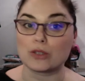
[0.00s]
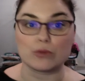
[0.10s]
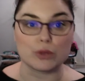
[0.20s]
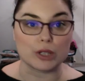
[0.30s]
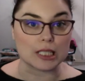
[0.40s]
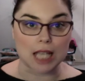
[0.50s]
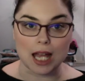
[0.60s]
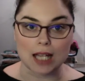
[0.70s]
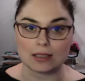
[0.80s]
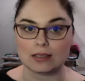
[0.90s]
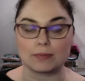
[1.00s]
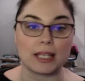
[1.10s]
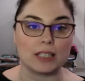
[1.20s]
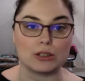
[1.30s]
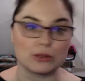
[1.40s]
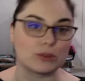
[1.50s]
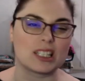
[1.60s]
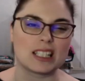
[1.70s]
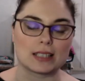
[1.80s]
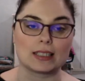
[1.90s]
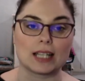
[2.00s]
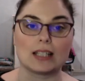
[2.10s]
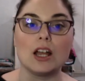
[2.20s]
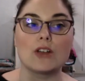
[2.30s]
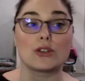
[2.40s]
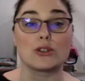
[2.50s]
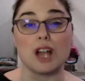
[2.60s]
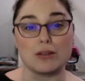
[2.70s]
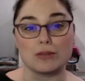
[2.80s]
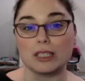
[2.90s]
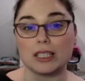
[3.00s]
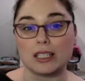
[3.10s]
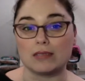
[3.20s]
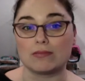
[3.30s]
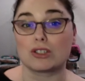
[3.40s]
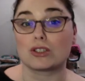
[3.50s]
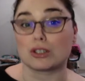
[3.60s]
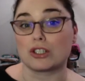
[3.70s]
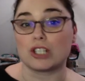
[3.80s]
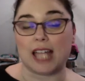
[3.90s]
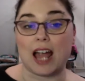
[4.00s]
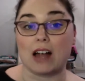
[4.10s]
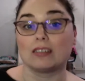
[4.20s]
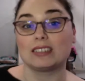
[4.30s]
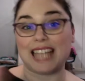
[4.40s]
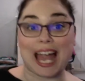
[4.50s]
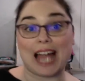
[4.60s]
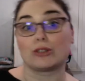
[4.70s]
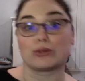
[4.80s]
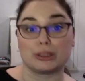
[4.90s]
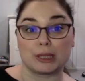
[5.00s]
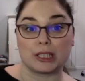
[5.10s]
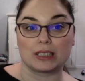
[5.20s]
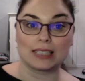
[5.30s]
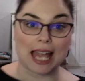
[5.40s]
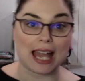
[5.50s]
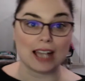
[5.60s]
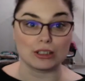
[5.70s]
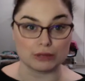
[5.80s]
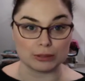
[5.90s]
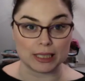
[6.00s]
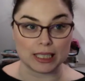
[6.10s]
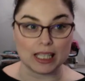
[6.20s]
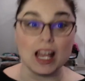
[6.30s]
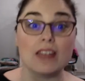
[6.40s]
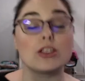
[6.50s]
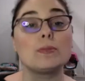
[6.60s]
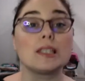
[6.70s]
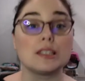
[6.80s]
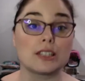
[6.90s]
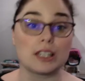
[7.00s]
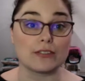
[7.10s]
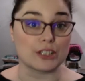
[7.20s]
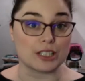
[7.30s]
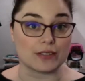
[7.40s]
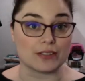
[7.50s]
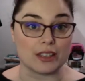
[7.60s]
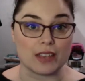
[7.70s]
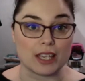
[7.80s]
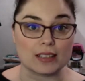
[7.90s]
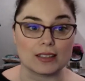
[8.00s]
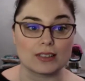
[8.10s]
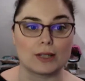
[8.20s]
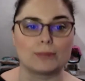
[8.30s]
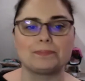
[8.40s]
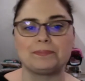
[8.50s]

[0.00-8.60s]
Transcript: forest cats, Maine Coons, things like that. They're not really searching out cat grooming. They'll be looking for different things. So